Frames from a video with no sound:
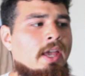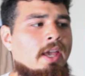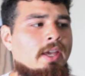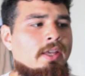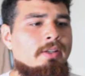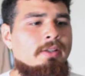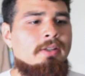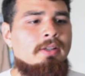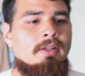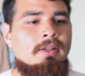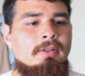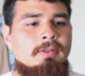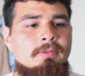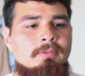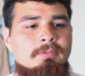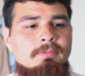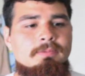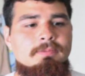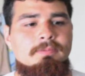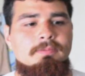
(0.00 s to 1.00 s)
And,
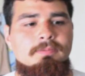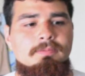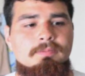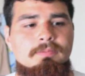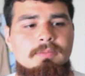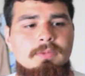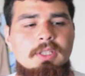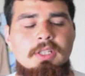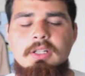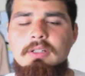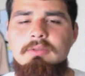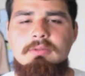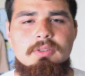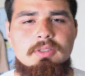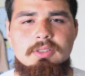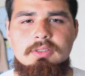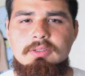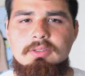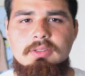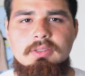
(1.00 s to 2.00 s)
um, you know,
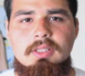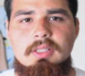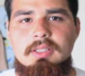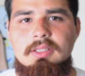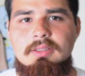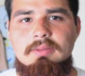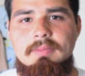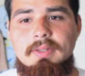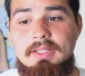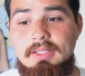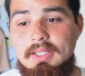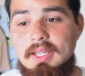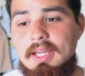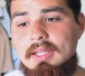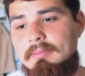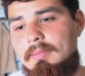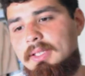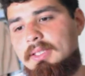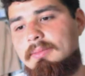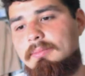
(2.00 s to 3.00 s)
just to like, make,
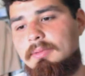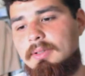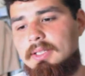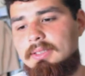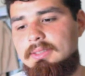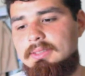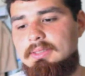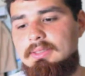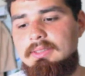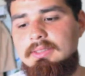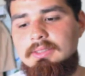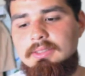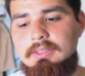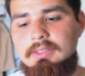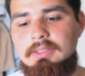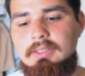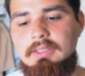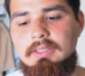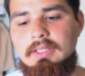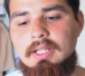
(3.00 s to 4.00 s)
yeah, make the process
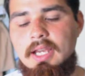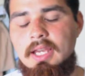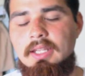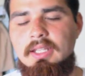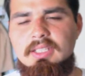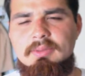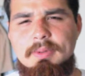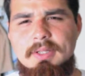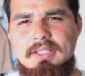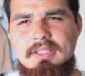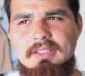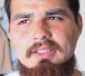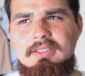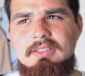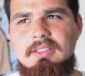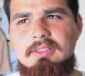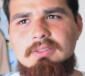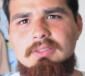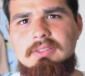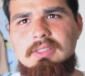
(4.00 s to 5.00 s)
easier. And especially
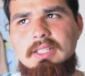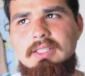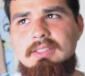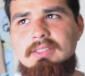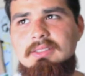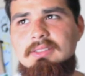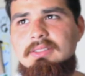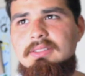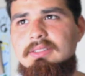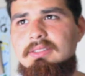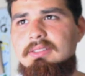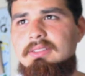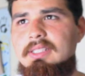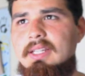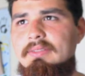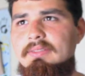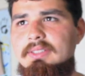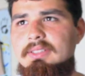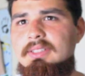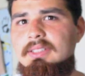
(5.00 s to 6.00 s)
because I was like
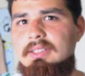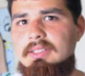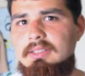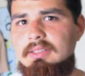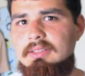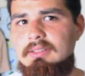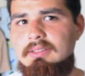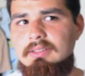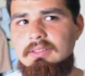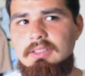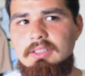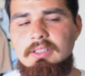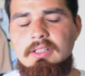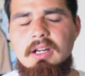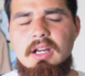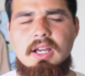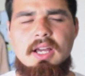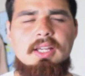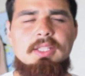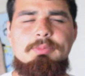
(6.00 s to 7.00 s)
17 you know
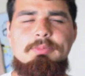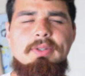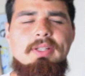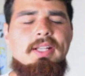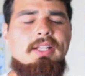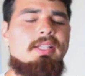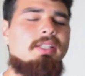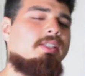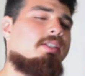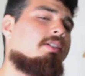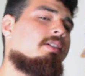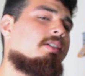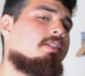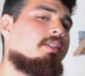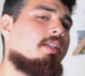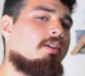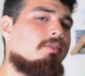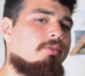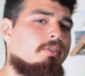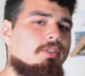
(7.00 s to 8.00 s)
I, I, spent like a year
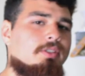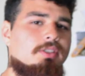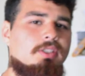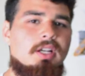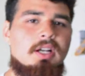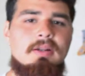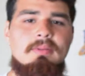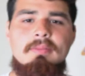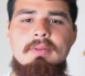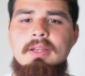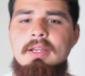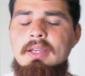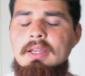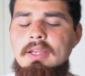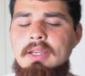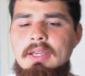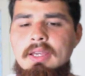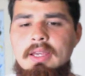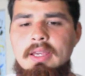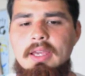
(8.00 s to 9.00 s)
at that first job
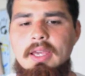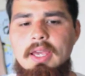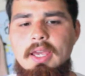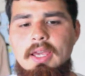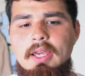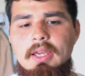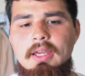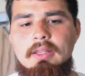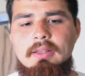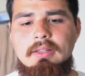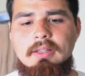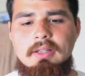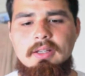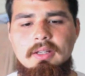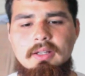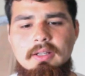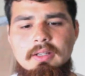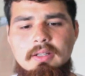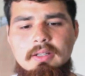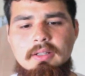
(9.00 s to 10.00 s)
and
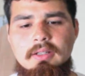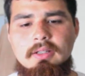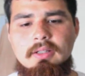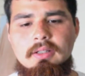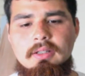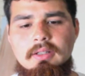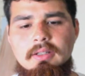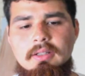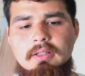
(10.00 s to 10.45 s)
uh,